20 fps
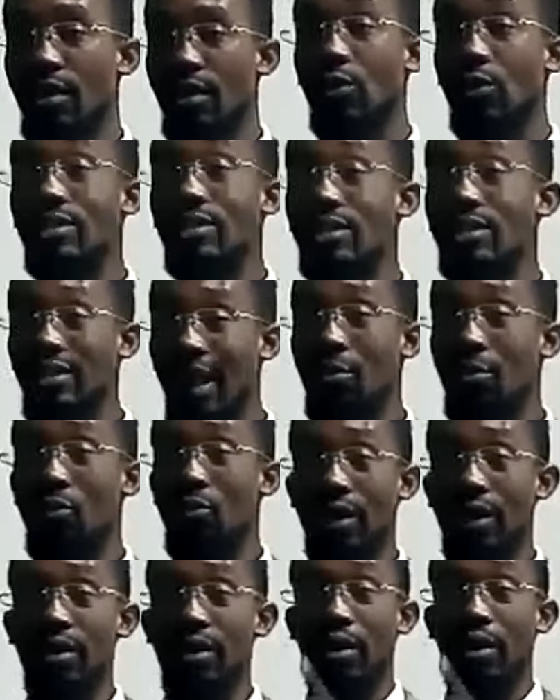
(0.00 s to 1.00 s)
There was a time
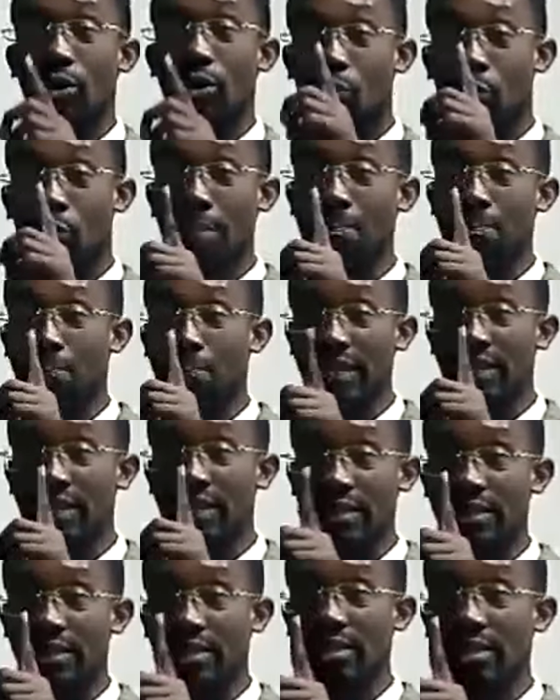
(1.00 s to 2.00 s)
when one
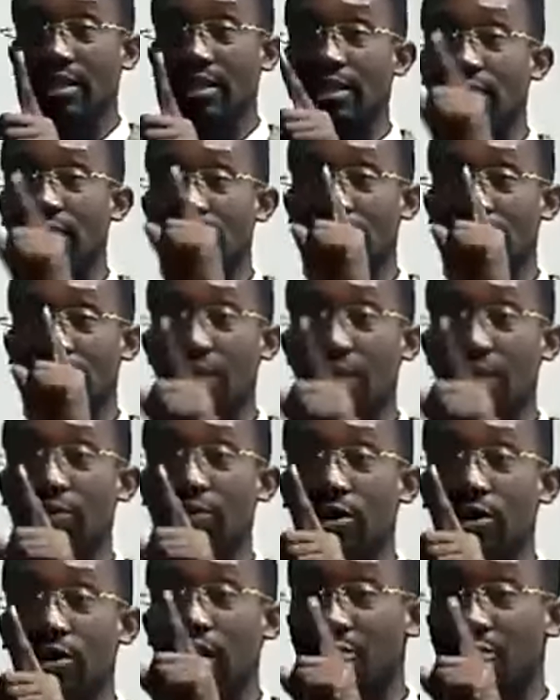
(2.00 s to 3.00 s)
BTC is
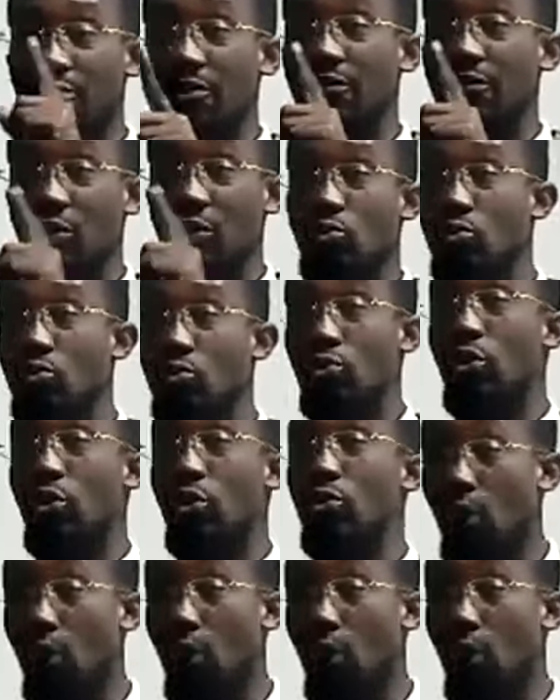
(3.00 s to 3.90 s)
$752,